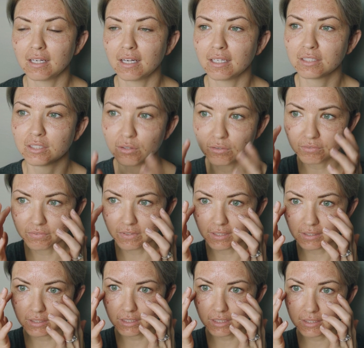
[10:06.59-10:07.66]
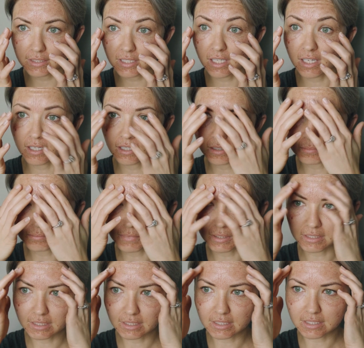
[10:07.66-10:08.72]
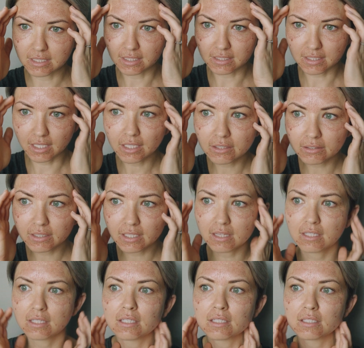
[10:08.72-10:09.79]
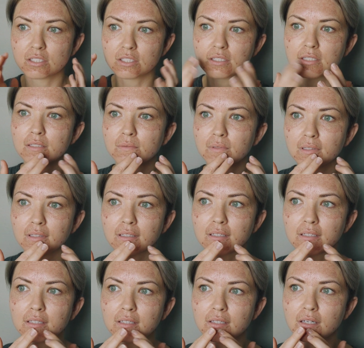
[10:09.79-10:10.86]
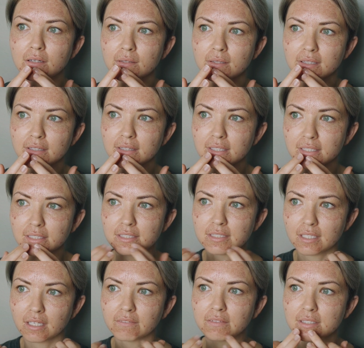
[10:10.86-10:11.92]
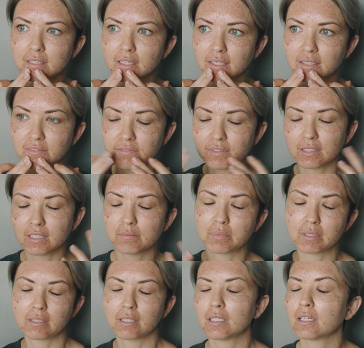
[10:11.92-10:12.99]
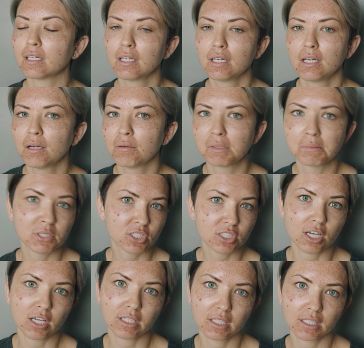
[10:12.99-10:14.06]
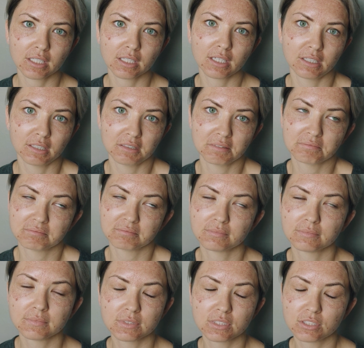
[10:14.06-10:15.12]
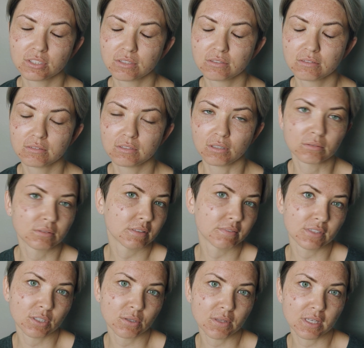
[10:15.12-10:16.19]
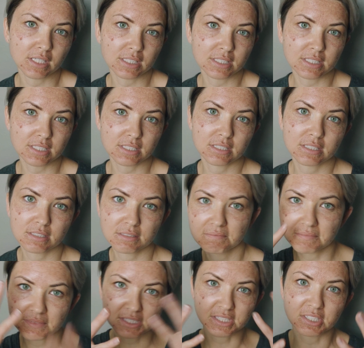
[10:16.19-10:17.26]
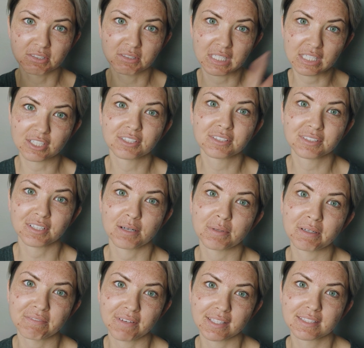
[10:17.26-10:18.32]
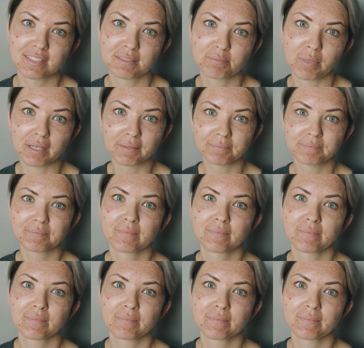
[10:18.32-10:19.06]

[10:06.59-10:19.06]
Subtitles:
I don't feel it. My skin's not tight or anything. It's just when I go like this, obviously I can feel it, but like when I'm just talking, I don't even know that it's still here on my face, but.